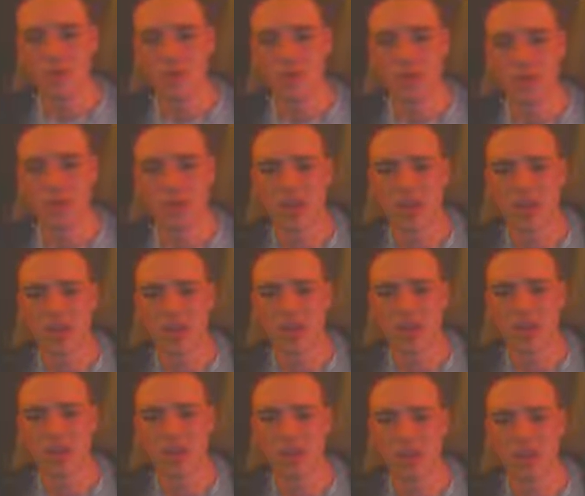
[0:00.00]
You can't
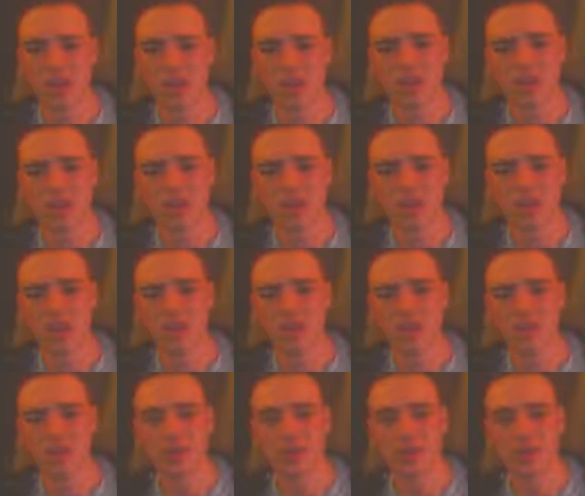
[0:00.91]
put a boundary on
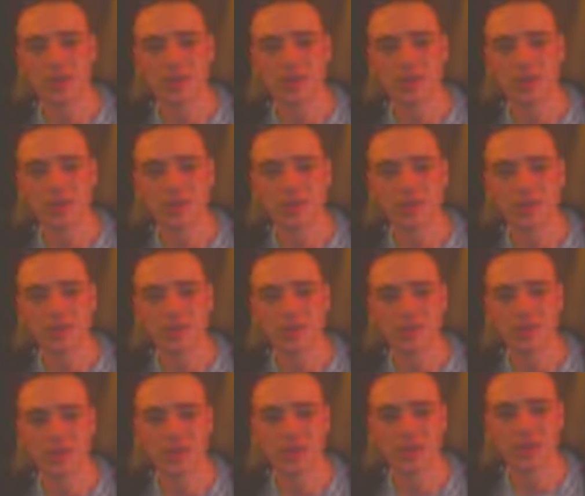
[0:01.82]
that and
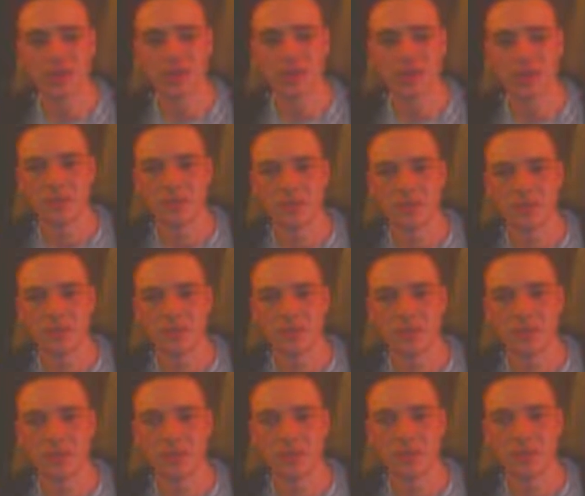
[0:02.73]
say,
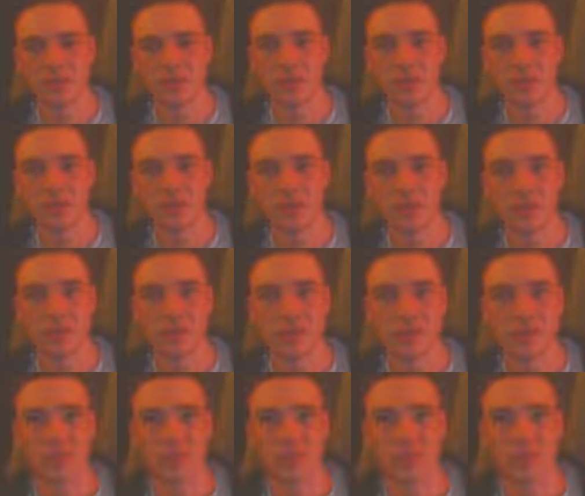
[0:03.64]
it's, you know, it's
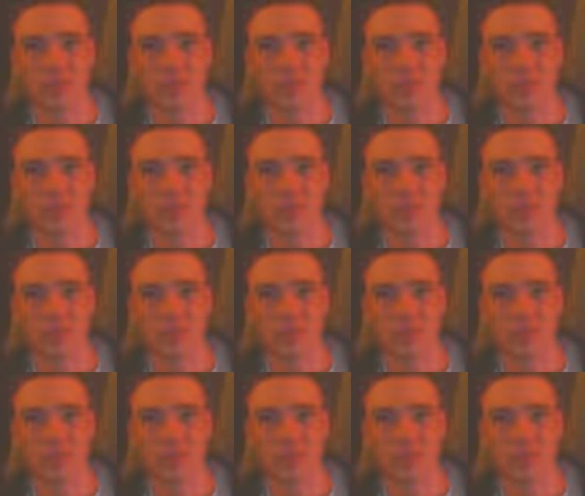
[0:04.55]
just for